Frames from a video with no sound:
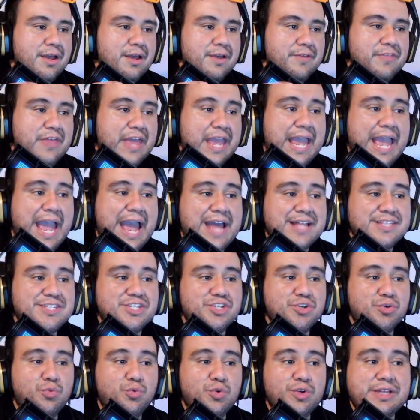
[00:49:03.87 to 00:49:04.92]
they had
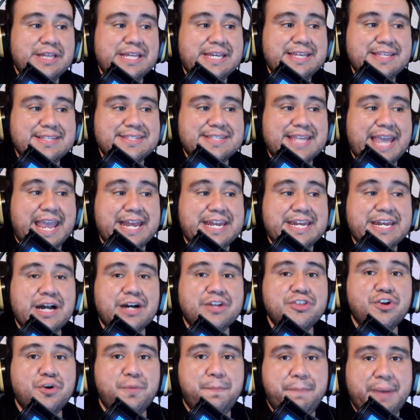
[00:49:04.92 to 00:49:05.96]
to release
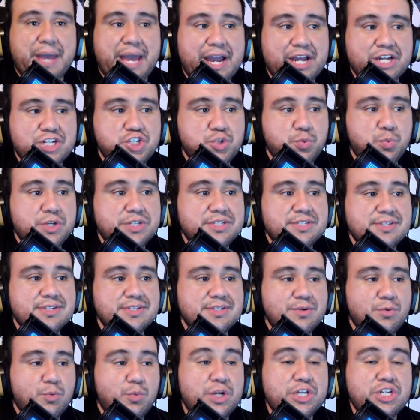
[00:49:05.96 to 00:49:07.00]
another patch which
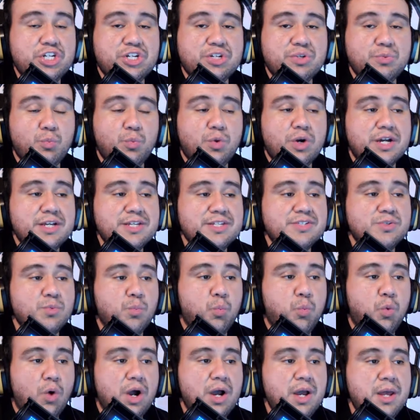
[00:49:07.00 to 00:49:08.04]
was
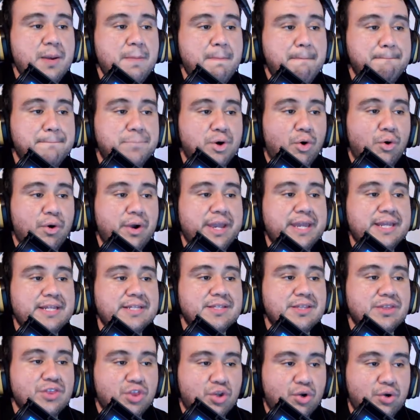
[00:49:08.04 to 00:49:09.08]

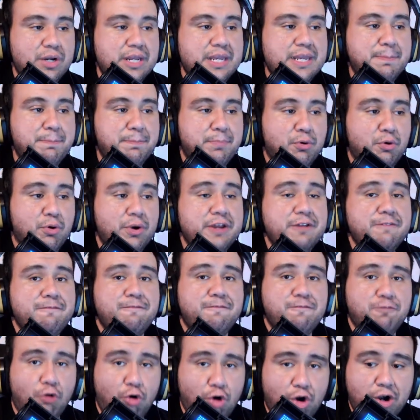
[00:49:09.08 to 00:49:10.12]

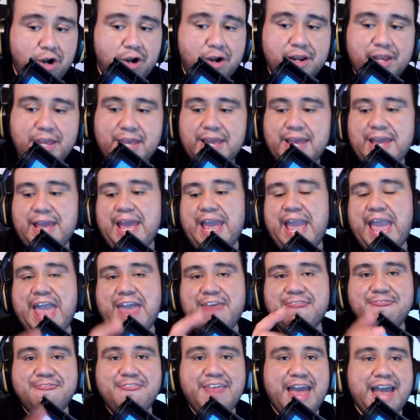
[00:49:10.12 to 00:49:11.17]
1.3.4,
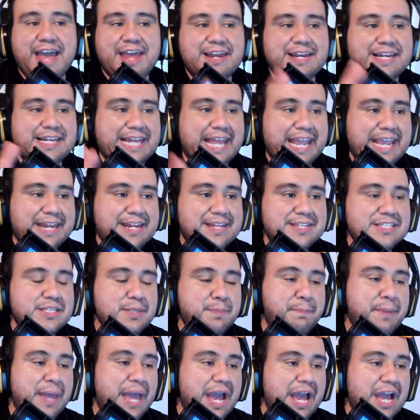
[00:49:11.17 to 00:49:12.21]
and that
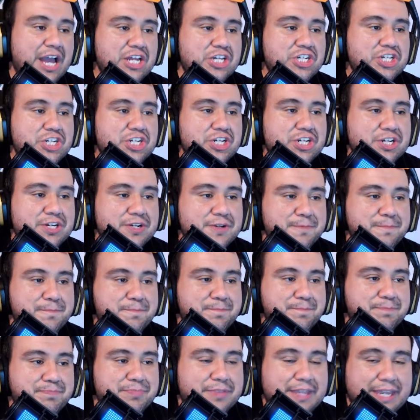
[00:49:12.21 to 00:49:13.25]
latest patch,
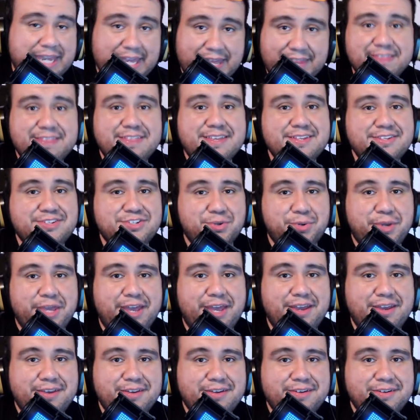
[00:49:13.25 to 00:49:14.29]
get this,
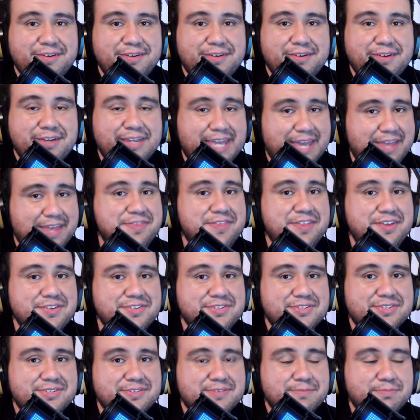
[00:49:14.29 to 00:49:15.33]
okay, get
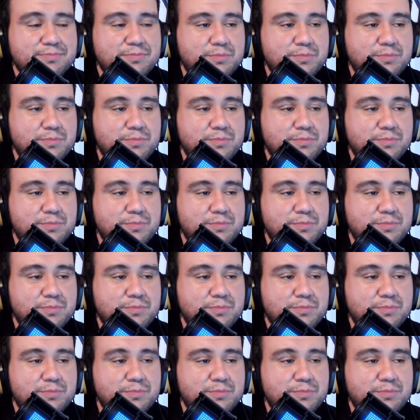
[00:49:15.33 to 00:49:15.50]
this,